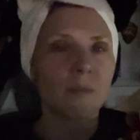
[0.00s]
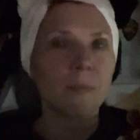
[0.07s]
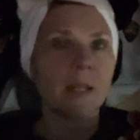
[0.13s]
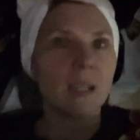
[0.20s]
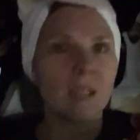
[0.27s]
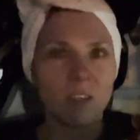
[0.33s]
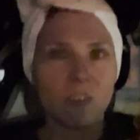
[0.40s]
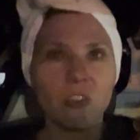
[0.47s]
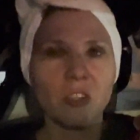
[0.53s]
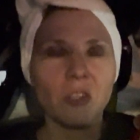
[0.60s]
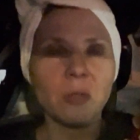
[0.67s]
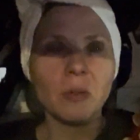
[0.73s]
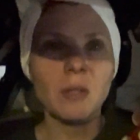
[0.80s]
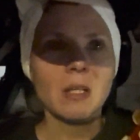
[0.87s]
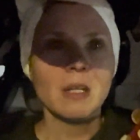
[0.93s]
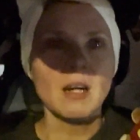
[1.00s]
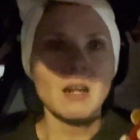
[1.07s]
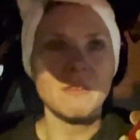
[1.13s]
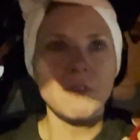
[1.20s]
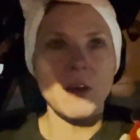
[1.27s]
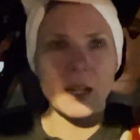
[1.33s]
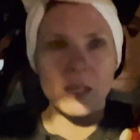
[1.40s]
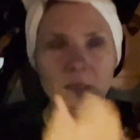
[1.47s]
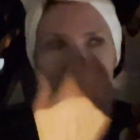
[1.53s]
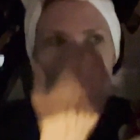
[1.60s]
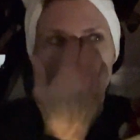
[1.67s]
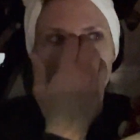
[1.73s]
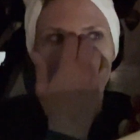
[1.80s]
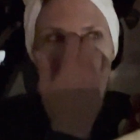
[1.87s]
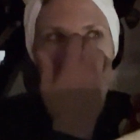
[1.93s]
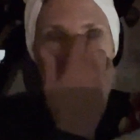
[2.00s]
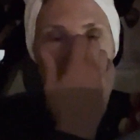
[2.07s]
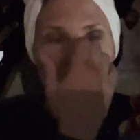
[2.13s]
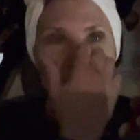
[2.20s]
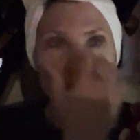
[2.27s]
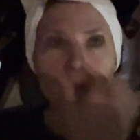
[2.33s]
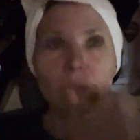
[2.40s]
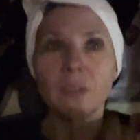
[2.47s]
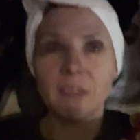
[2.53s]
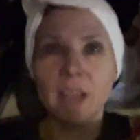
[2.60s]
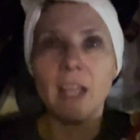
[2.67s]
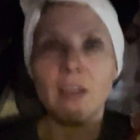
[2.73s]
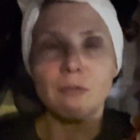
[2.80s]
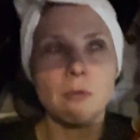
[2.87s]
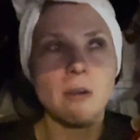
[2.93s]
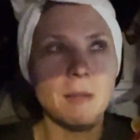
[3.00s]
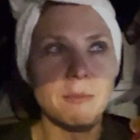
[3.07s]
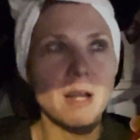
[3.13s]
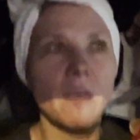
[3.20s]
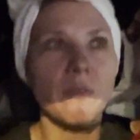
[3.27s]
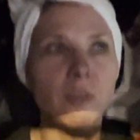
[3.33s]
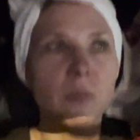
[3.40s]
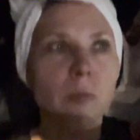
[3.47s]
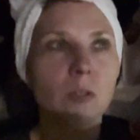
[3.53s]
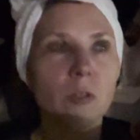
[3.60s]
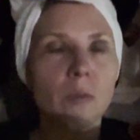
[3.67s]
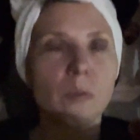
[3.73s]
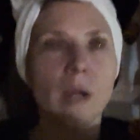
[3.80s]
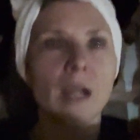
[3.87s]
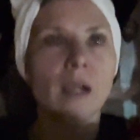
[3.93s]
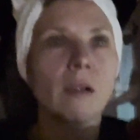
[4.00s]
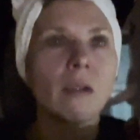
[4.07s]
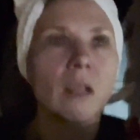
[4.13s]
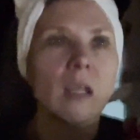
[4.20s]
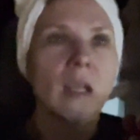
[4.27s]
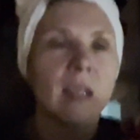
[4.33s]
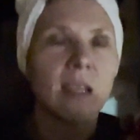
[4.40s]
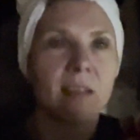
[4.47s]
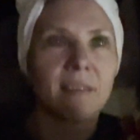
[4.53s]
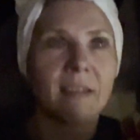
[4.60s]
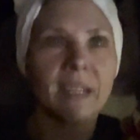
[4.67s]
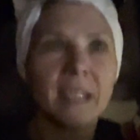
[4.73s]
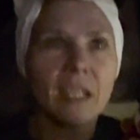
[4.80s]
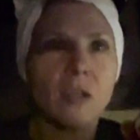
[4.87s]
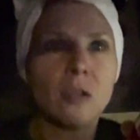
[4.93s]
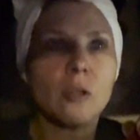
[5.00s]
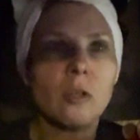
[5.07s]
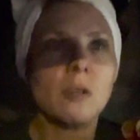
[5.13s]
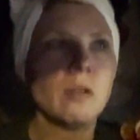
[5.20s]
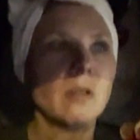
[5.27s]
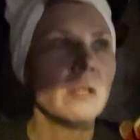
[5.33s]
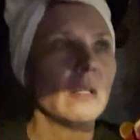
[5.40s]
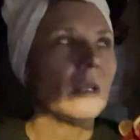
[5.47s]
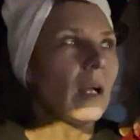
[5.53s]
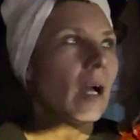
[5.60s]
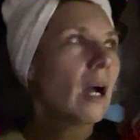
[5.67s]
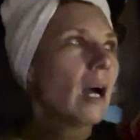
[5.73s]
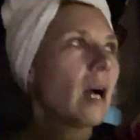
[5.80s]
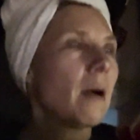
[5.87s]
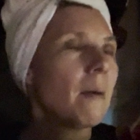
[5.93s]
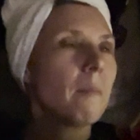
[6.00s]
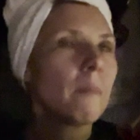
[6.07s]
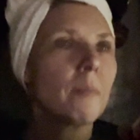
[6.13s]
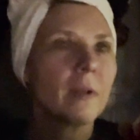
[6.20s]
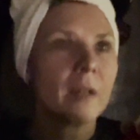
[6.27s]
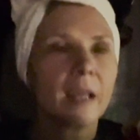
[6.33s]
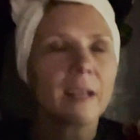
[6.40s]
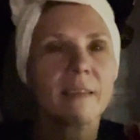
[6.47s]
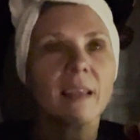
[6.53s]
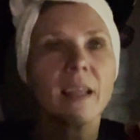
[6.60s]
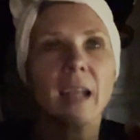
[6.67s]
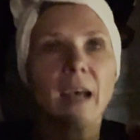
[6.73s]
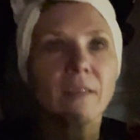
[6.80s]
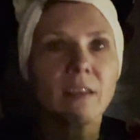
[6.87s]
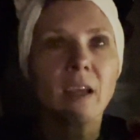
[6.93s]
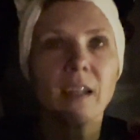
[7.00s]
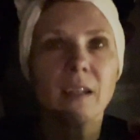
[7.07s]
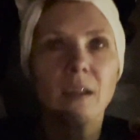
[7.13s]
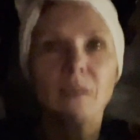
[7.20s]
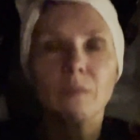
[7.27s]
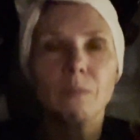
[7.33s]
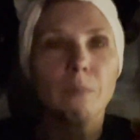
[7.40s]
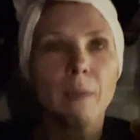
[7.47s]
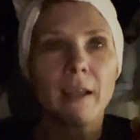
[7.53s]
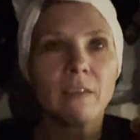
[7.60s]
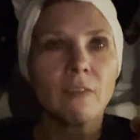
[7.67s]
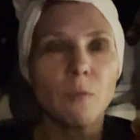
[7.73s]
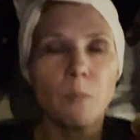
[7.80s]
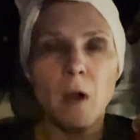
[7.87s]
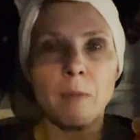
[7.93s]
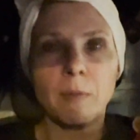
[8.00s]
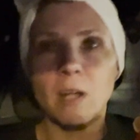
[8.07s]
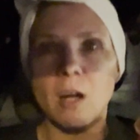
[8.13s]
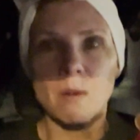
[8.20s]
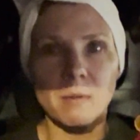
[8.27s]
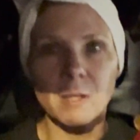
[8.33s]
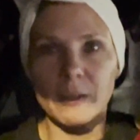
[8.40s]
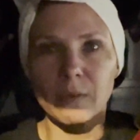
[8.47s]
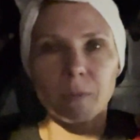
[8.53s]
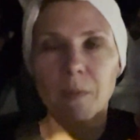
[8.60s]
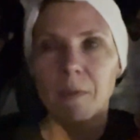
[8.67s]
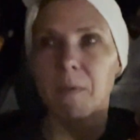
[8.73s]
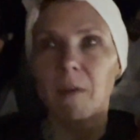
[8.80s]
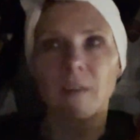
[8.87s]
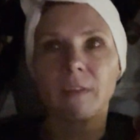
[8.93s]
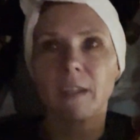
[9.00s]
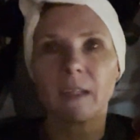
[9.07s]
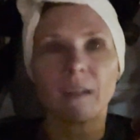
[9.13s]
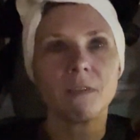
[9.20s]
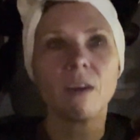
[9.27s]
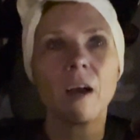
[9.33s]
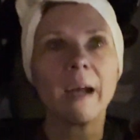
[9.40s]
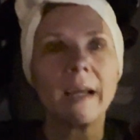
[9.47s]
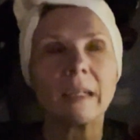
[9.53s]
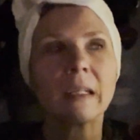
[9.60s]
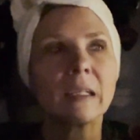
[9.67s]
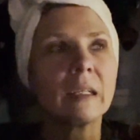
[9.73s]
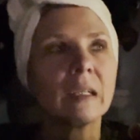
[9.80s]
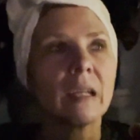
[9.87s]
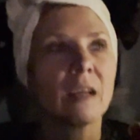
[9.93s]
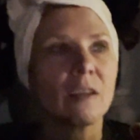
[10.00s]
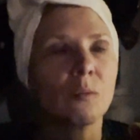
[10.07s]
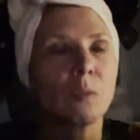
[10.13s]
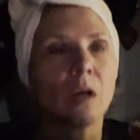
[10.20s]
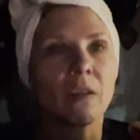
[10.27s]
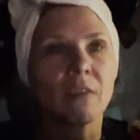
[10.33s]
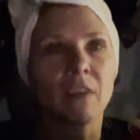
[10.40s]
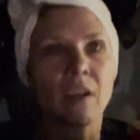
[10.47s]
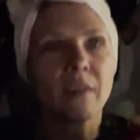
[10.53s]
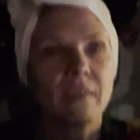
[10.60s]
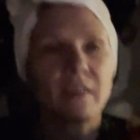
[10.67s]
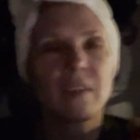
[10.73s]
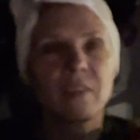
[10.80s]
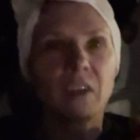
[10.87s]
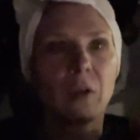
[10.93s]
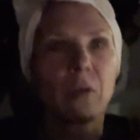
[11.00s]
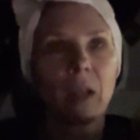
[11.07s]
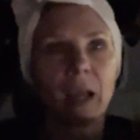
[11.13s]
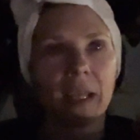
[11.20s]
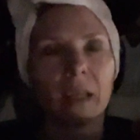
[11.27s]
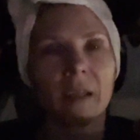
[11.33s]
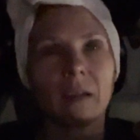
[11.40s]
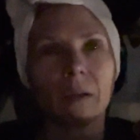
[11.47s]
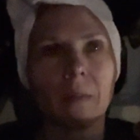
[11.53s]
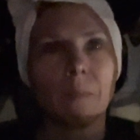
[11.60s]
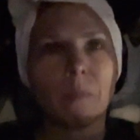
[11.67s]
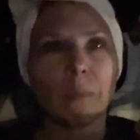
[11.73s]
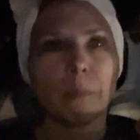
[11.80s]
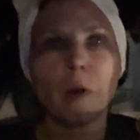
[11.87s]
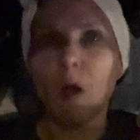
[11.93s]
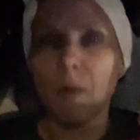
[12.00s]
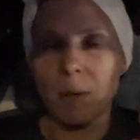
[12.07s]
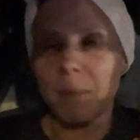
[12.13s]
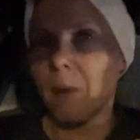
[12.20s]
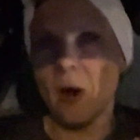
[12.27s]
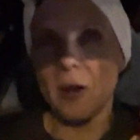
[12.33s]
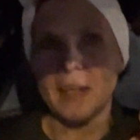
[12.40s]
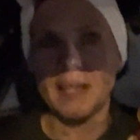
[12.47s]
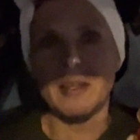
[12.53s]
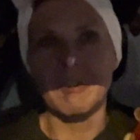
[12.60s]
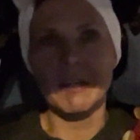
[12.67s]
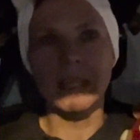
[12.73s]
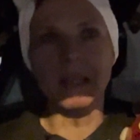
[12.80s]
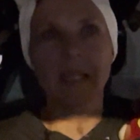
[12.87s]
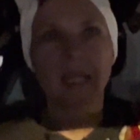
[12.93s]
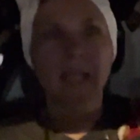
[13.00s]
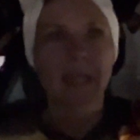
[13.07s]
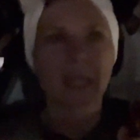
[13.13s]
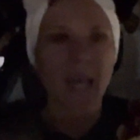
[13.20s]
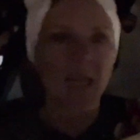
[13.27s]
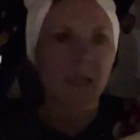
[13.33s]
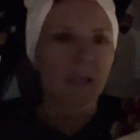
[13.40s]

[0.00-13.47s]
been an issue of finding somewhere where I feel safe, where I'm comfortable, where it's legal. Um, but like I said, outside the massive apartment complex would be perfectly fine as well, as long as there's no like permit parking or anything like that